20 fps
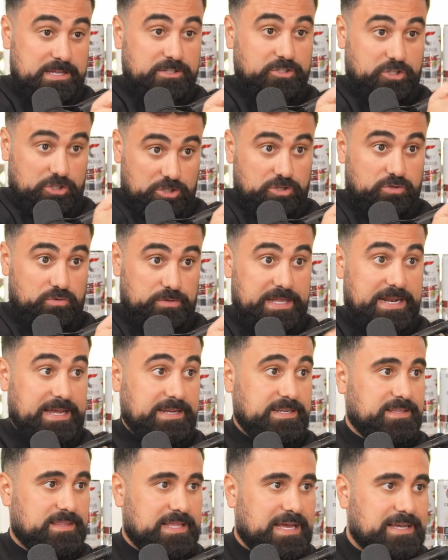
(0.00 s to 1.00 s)
to you that I
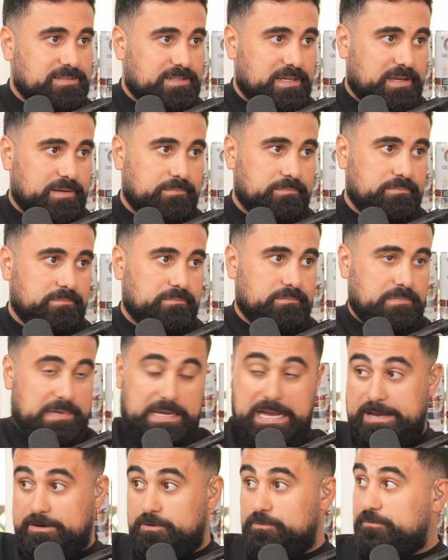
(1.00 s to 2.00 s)
did last time,
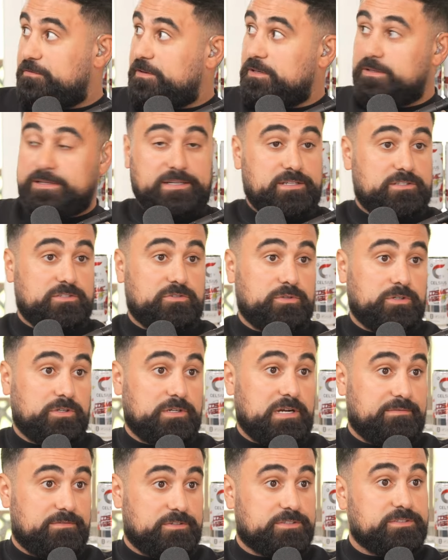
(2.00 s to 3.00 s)
I don't feel like it's a real
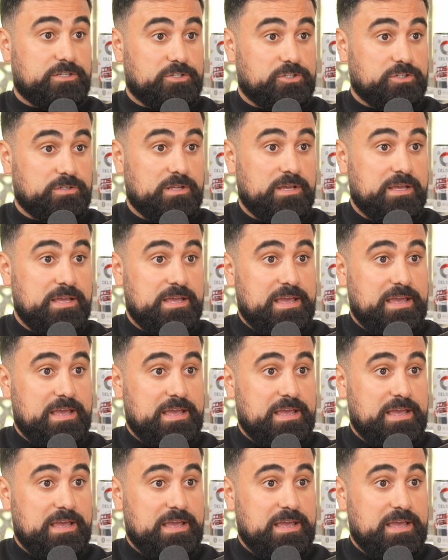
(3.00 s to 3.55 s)
conversation.